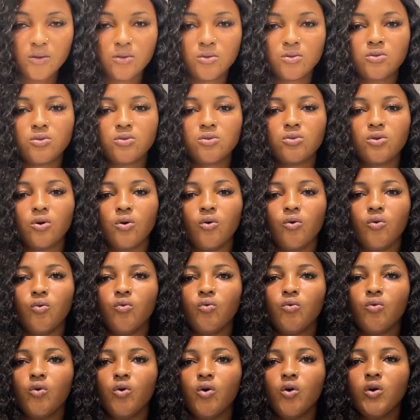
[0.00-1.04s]
So
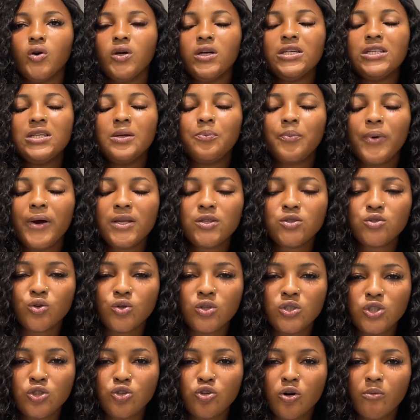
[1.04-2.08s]
it depends
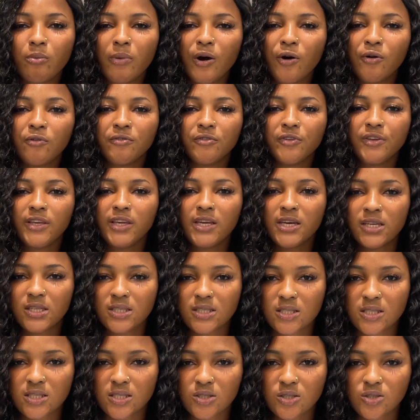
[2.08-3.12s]
on the number of years
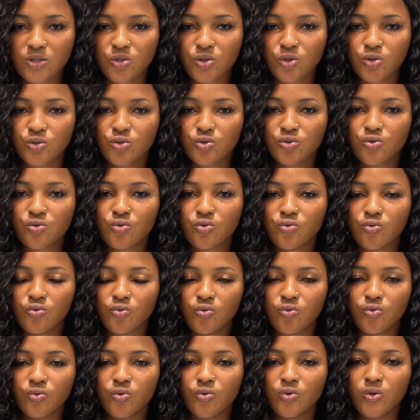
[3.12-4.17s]
your
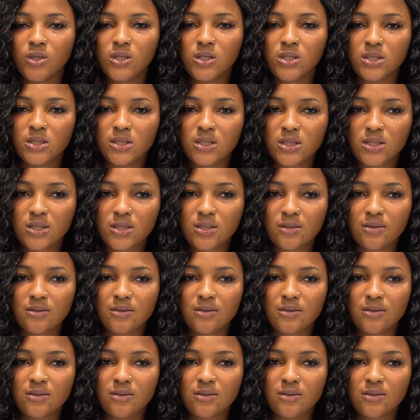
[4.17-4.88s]
school is,